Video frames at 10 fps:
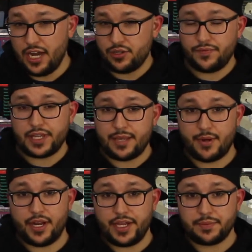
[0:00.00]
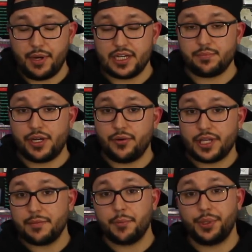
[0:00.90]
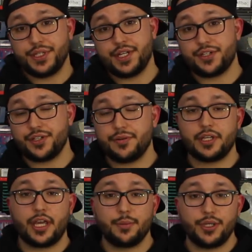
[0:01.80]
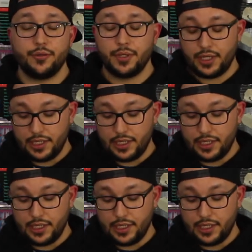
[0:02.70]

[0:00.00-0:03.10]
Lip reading: I don't know if it came out on Xbox, but I know it came out on PlayStation 2 and GameCube.